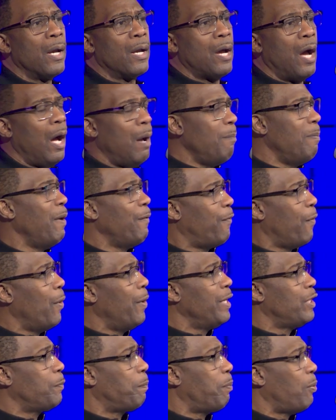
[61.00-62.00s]
Come before
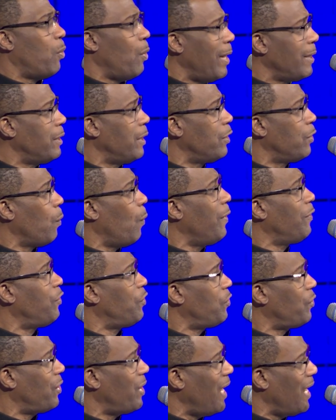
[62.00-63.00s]
his presence with
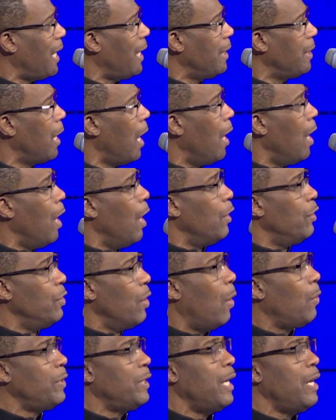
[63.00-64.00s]
singing.
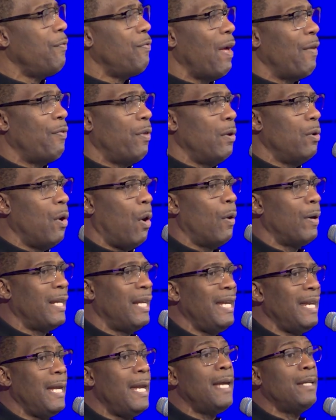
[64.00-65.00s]
Know ye that the Lord,
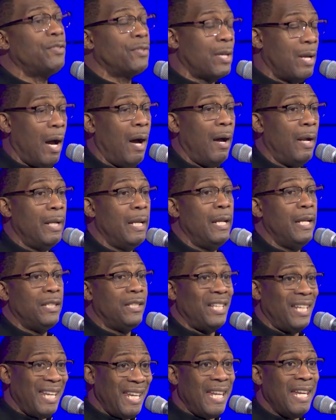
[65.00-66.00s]
he is God. It
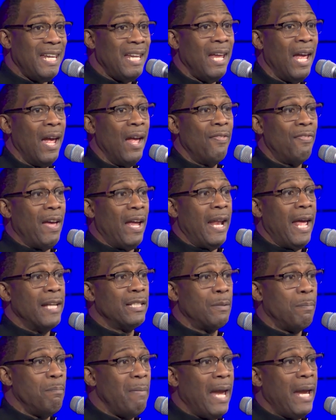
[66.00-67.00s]
is he that
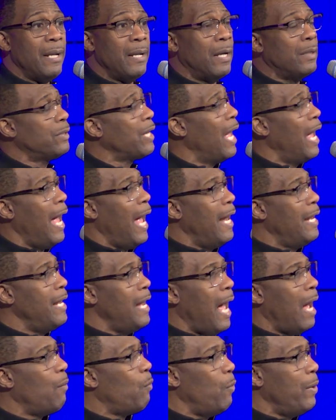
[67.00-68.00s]
has made us, and
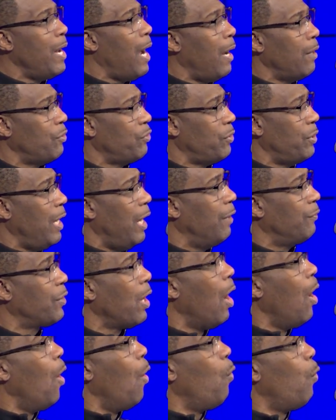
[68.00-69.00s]
not we ourselves.
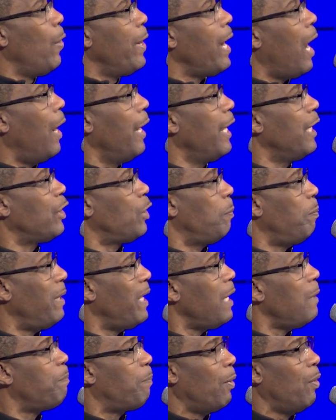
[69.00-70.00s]
We are his
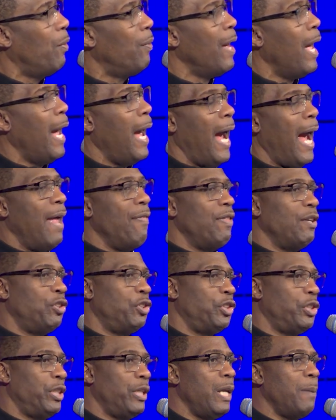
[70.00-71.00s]
people and the
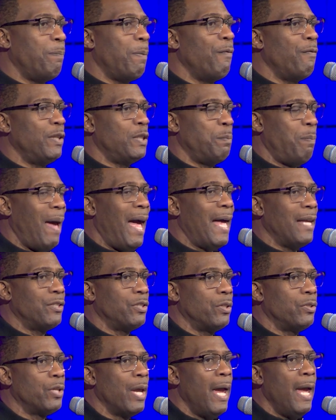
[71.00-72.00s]
sheep of his
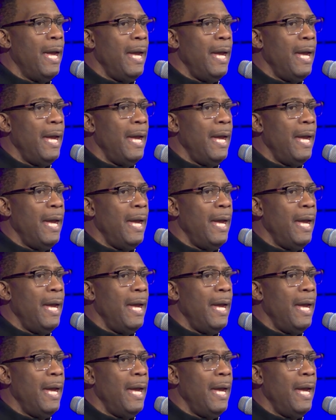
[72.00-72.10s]
pastors.